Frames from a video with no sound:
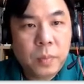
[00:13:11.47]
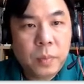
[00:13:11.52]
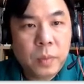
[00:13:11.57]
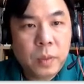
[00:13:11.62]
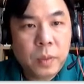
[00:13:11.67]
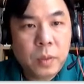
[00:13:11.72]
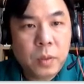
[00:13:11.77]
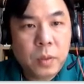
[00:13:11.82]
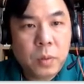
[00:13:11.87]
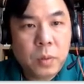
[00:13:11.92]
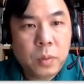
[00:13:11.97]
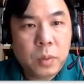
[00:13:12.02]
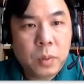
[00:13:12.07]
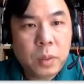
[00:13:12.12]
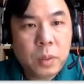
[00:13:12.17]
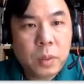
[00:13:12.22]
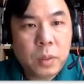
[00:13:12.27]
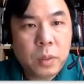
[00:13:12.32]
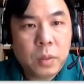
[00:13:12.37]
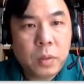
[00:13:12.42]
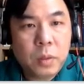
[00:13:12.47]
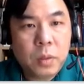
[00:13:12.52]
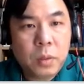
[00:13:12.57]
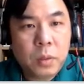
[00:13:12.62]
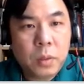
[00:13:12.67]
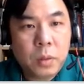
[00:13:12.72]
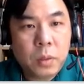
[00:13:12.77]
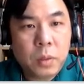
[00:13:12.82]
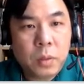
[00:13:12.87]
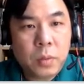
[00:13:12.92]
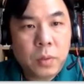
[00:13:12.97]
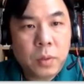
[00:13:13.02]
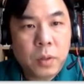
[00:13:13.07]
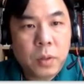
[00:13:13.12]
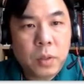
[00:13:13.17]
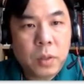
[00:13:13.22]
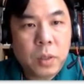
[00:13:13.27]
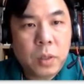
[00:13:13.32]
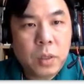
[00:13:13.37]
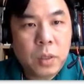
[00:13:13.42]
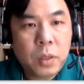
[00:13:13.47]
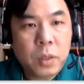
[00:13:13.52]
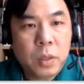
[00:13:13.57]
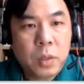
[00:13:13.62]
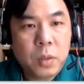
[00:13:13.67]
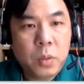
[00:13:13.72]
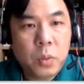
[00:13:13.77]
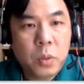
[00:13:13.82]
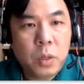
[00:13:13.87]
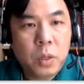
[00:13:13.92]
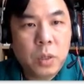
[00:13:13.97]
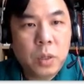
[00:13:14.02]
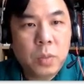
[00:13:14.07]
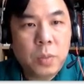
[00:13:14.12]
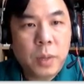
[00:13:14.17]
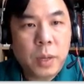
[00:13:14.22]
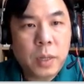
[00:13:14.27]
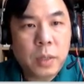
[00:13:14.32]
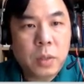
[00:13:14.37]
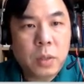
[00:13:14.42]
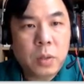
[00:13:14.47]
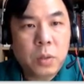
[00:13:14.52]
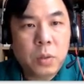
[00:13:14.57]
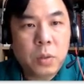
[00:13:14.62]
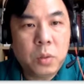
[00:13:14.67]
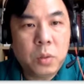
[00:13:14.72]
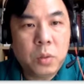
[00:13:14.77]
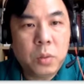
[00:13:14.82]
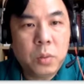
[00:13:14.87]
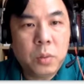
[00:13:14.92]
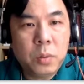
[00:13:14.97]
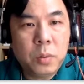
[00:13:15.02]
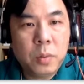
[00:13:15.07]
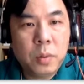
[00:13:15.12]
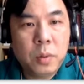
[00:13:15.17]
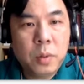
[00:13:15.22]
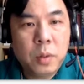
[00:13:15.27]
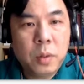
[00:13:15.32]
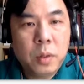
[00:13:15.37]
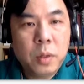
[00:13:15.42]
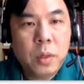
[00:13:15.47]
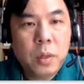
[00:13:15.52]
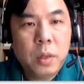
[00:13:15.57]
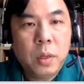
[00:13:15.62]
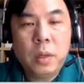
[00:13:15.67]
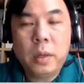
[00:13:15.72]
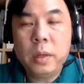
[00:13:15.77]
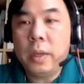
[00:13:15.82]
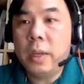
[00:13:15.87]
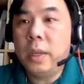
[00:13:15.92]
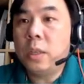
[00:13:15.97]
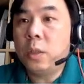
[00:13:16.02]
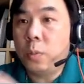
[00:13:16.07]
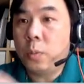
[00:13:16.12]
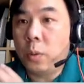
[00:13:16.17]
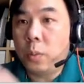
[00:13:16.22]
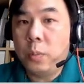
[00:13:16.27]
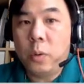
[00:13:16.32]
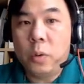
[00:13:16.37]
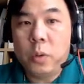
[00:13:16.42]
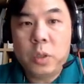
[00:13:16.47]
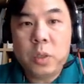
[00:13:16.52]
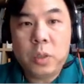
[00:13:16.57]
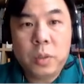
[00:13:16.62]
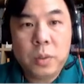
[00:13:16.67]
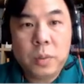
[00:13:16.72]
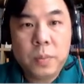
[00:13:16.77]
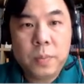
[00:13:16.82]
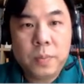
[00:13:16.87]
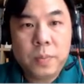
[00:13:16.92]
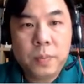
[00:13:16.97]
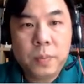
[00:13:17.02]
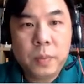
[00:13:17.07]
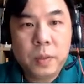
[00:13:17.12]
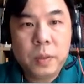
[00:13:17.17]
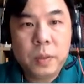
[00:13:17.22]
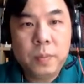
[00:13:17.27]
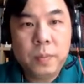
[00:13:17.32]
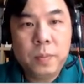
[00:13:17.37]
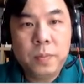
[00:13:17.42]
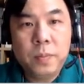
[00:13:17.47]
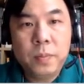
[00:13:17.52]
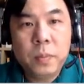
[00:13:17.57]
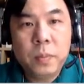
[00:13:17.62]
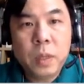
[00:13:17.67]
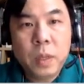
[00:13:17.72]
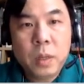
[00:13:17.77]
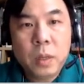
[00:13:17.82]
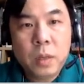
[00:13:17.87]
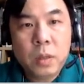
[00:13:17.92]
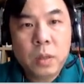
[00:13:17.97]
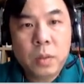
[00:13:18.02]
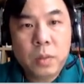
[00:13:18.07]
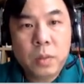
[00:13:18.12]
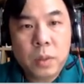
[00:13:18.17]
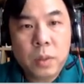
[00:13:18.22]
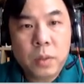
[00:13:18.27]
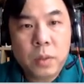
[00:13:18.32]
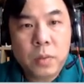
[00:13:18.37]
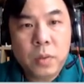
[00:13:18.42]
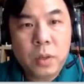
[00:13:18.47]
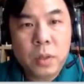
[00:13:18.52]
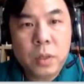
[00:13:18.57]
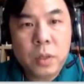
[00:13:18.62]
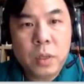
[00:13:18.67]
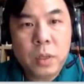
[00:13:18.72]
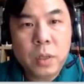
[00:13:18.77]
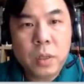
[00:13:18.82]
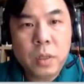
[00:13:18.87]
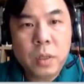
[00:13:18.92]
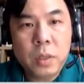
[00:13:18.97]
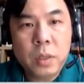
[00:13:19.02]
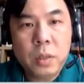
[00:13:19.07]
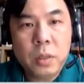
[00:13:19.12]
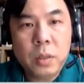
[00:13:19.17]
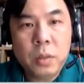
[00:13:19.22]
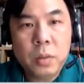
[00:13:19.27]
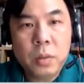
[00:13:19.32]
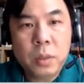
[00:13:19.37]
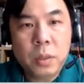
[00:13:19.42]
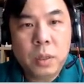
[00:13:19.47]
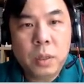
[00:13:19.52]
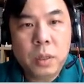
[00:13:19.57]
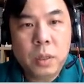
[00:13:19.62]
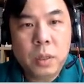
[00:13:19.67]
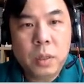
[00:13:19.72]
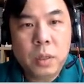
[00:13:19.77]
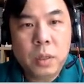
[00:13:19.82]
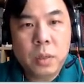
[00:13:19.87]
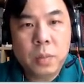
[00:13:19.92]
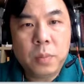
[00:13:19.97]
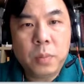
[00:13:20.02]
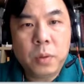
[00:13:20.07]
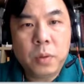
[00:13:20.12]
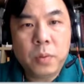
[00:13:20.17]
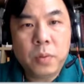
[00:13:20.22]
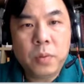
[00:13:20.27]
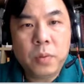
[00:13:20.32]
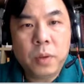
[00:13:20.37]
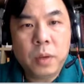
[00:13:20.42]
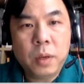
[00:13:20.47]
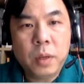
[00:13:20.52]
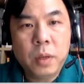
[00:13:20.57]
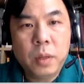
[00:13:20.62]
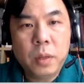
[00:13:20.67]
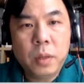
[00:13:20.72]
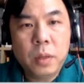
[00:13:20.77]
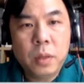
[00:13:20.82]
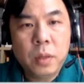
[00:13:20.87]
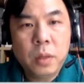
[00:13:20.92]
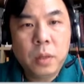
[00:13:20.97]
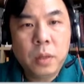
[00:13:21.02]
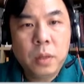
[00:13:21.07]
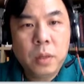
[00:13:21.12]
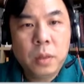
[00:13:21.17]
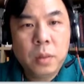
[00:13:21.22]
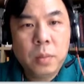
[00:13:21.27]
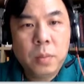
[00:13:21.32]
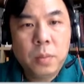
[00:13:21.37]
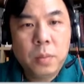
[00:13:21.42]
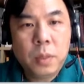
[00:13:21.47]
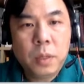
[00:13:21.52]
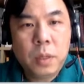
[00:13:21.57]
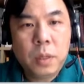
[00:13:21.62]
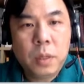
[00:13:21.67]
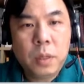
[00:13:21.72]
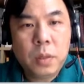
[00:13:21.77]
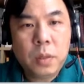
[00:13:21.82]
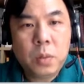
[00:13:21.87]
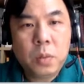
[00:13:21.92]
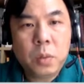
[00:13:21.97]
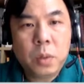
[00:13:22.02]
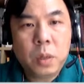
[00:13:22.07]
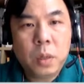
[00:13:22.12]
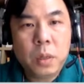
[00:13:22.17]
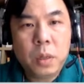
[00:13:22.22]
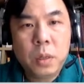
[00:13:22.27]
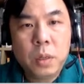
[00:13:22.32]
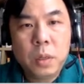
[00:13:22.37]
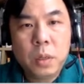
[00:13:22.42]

So we're going to differentiate this with respect to its proportion. Right? So if you differentiate this, you will get 8.5 p square.